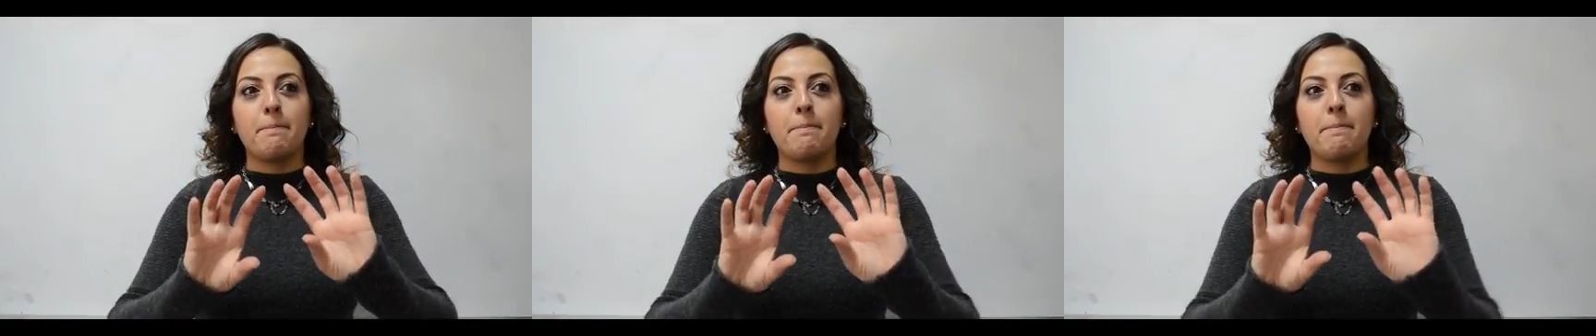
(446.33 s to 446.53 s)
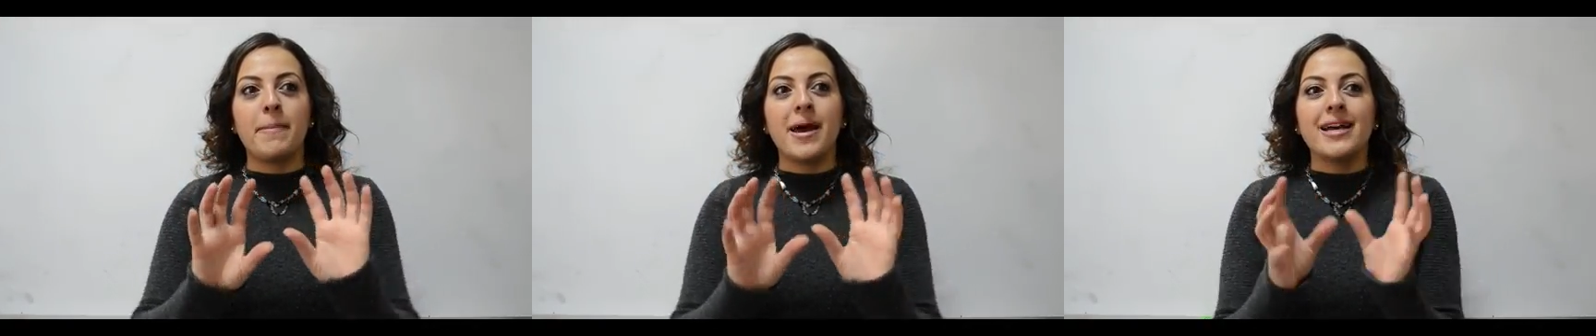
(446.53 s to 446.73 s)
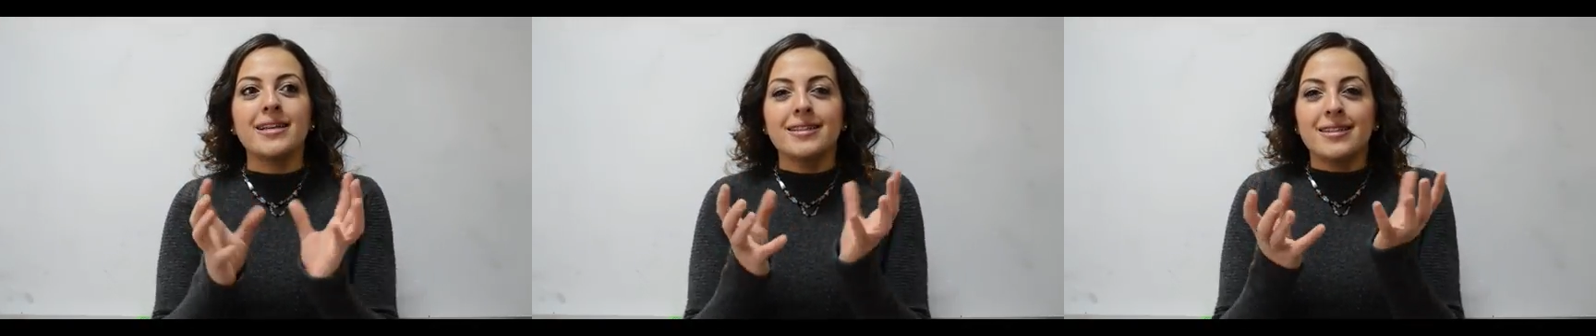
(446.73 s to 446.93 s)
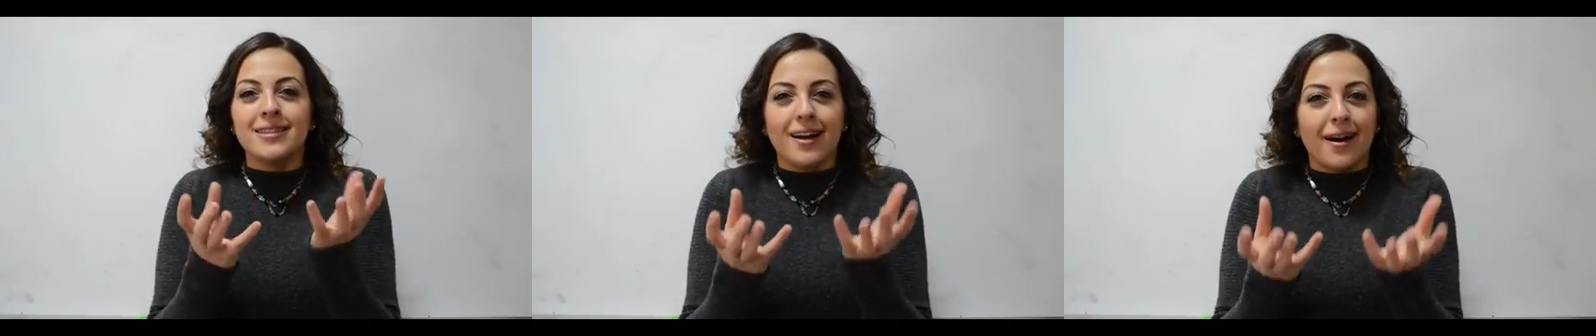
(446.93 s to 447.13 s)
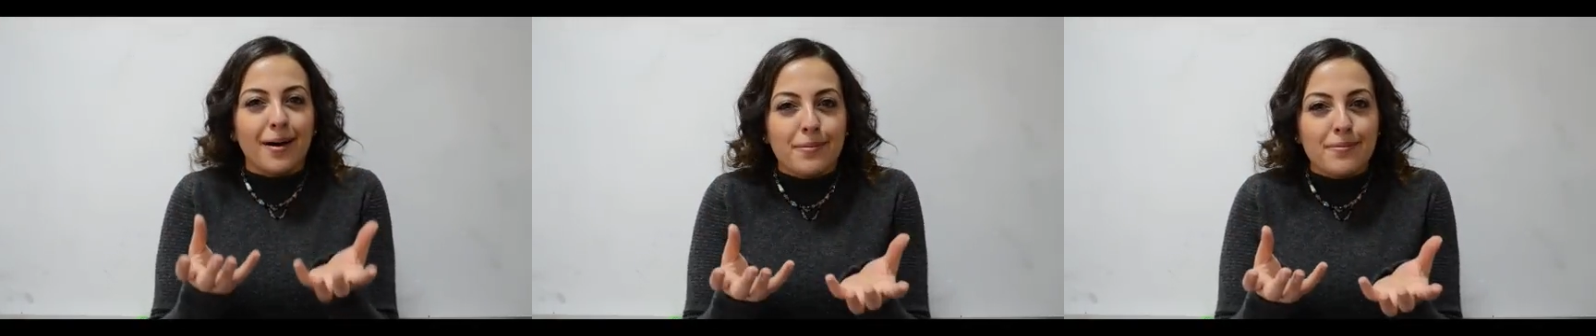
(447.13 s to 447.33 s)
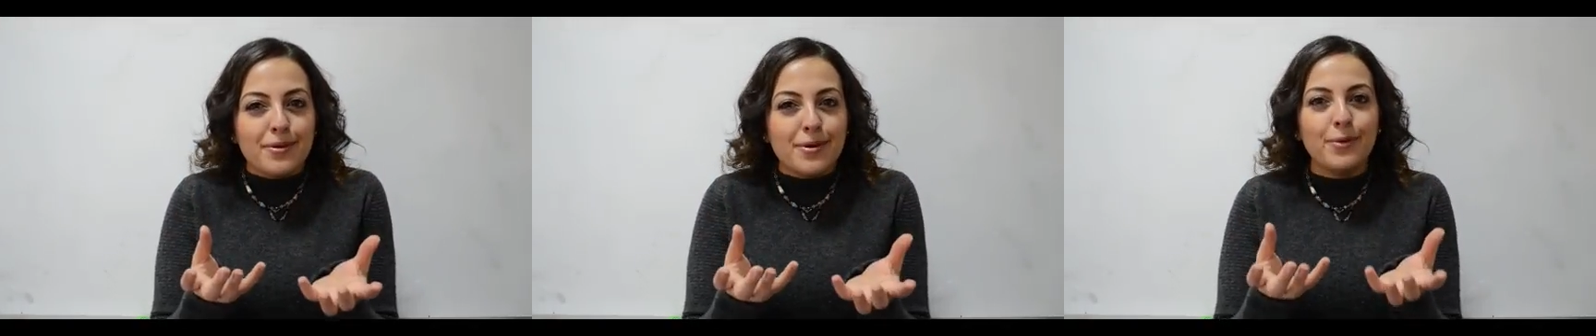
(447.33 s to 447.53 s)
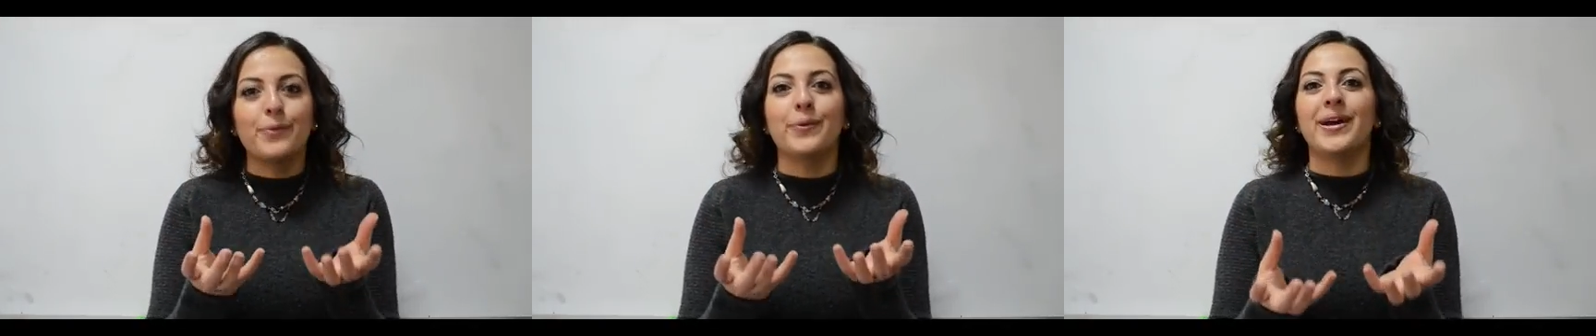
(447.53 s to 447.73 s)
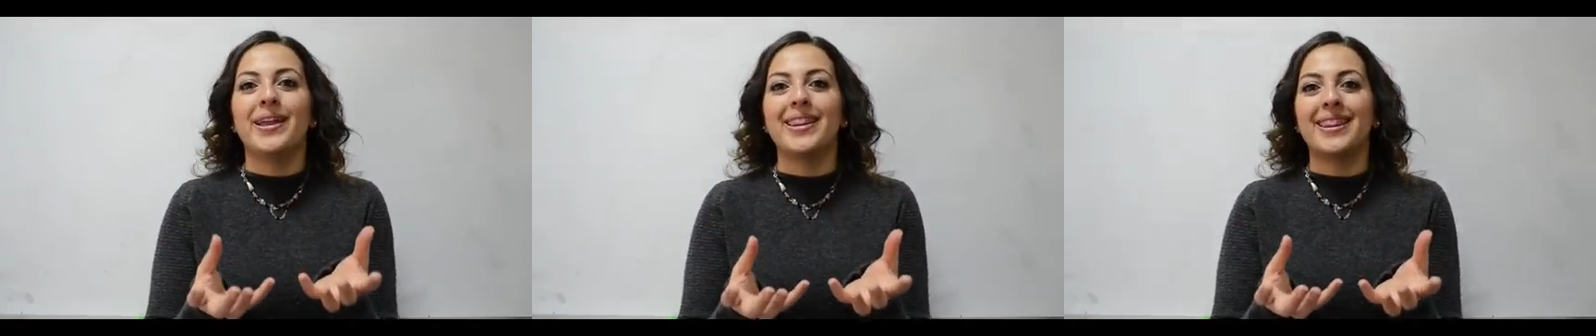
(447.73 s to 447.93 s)
mess up
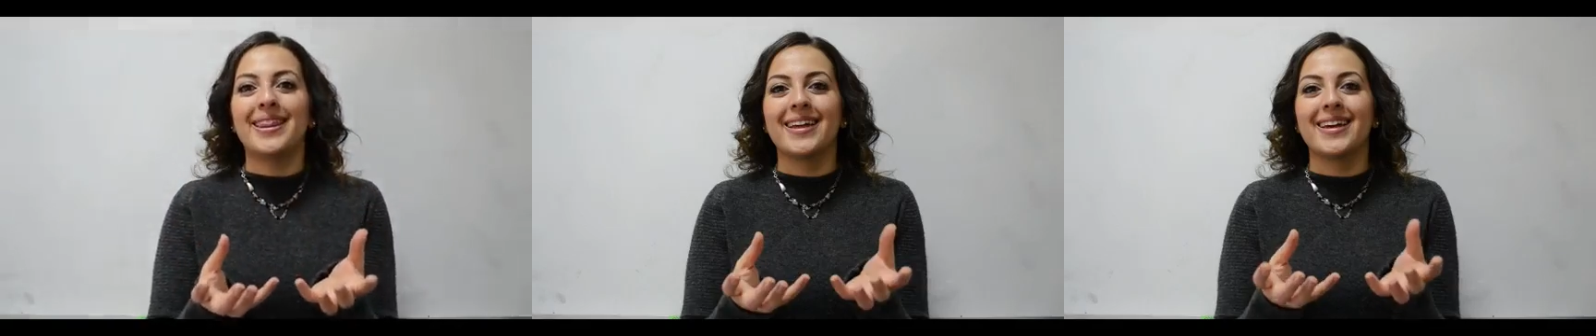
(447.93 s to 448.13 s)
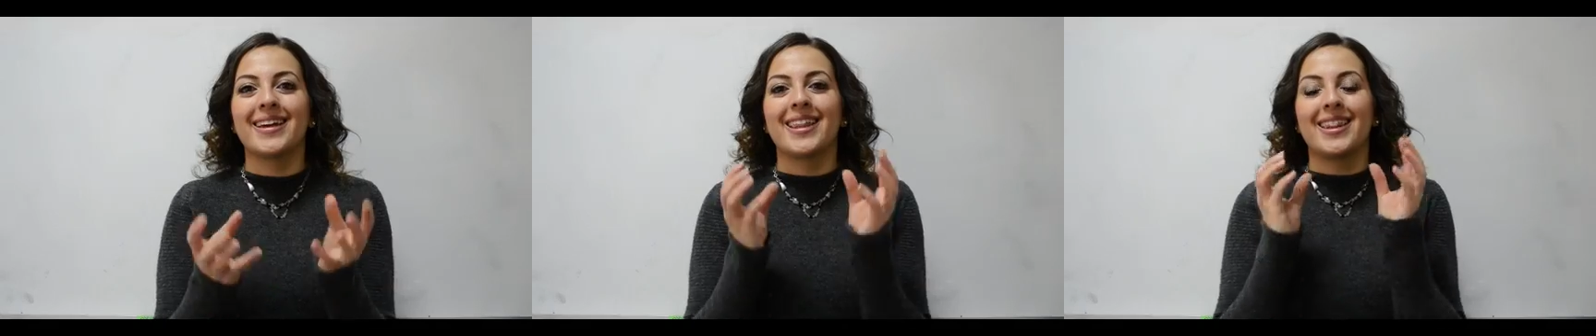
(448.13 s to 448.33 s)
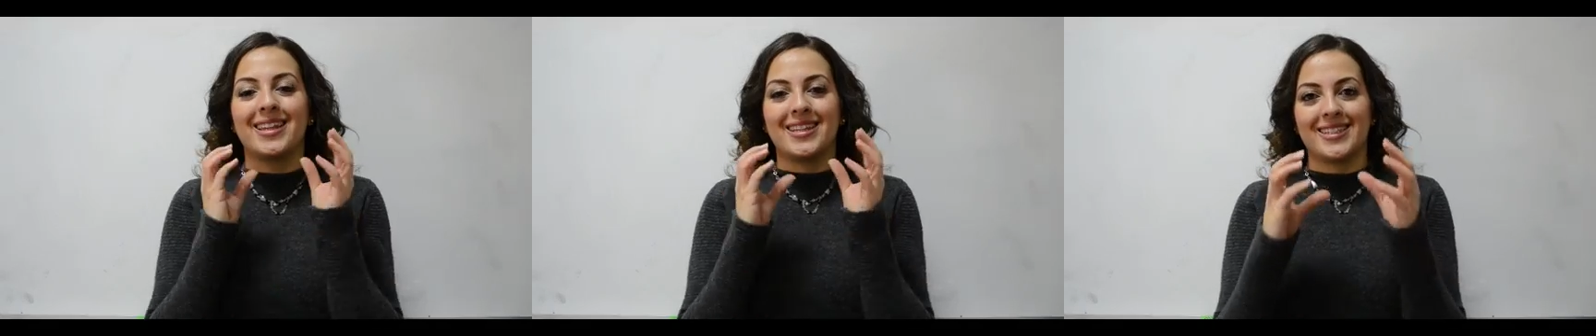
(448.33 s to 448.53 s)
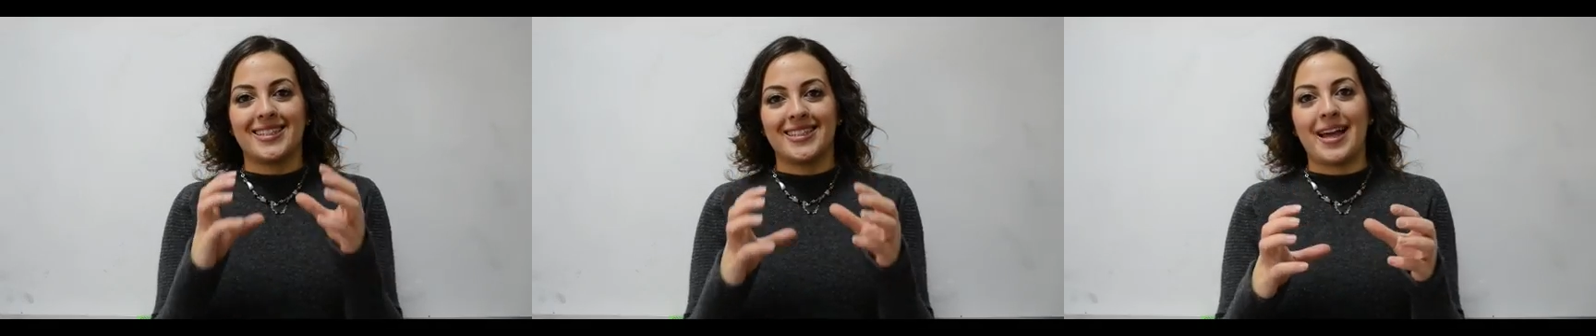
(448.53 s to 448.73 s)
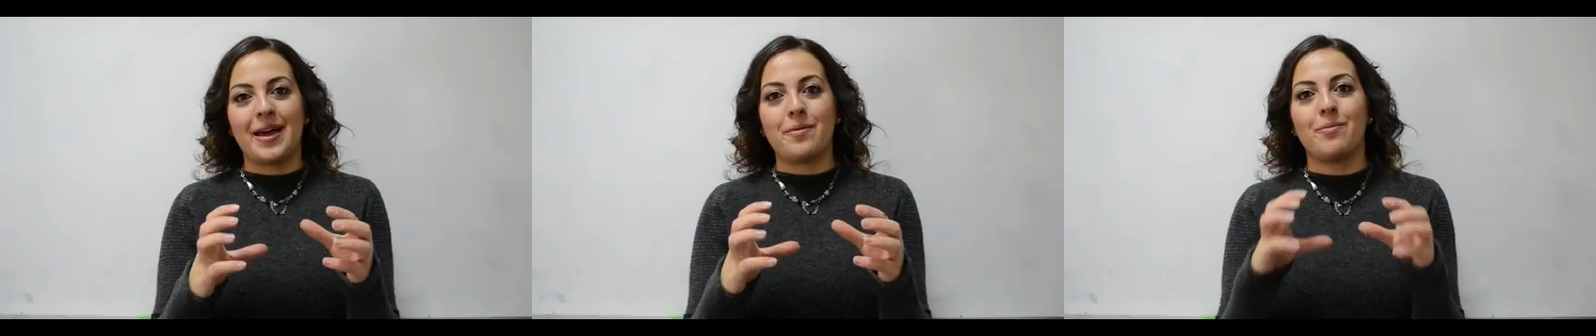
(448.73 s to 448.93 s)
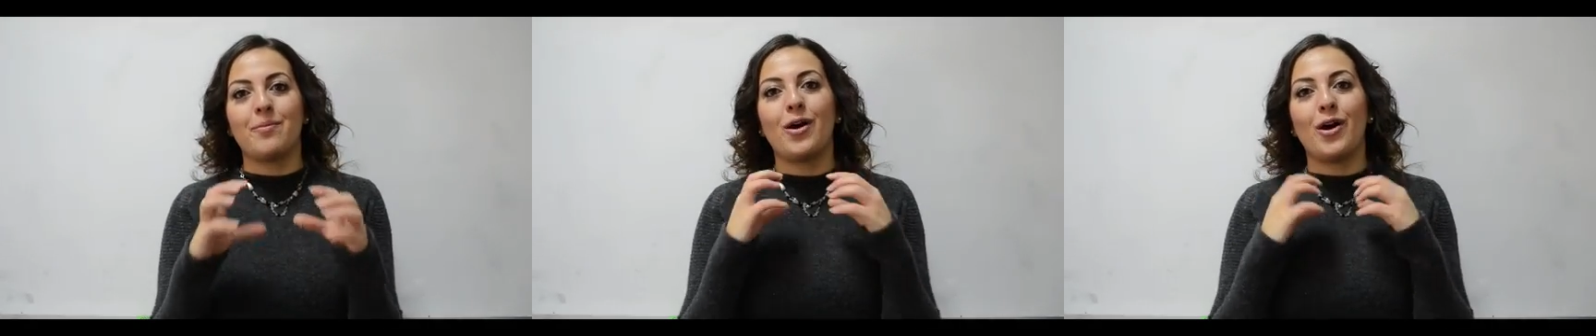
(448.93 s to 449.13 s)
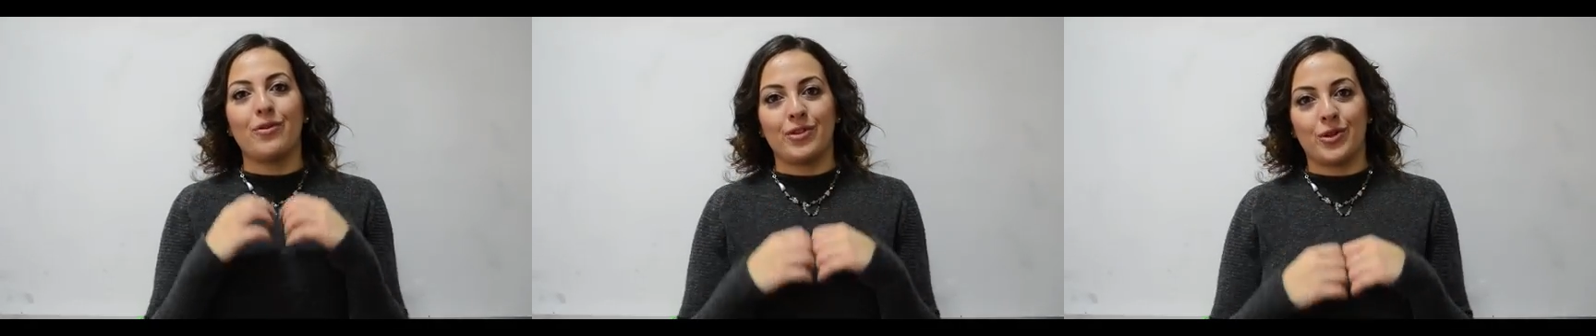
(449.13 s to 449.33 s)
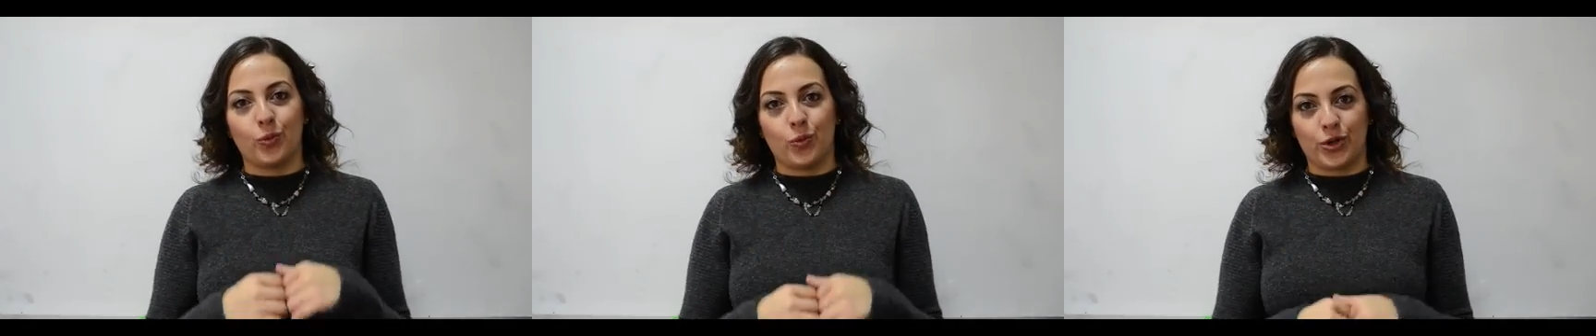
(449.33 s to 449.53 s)
with the stem of
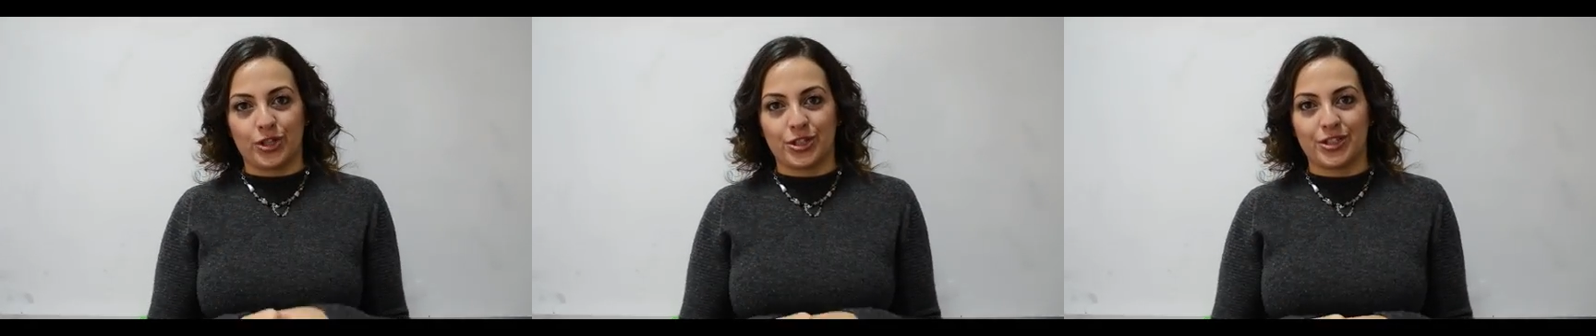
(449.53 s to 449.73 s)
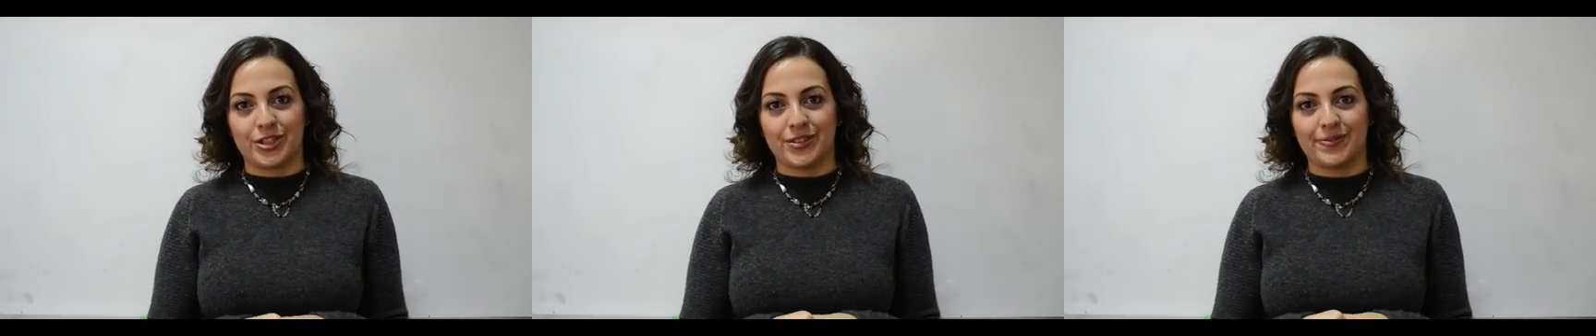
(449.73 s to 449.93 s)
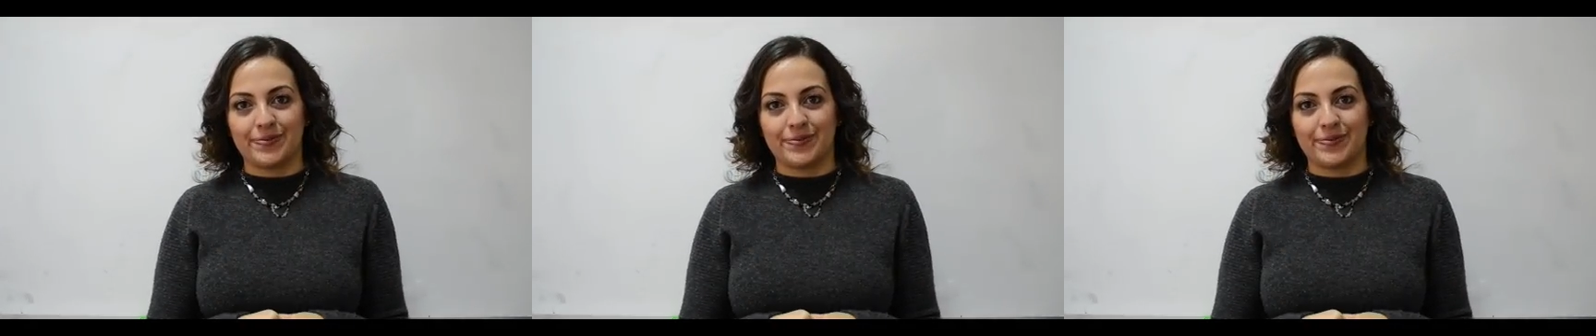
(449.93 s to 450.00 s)
the word.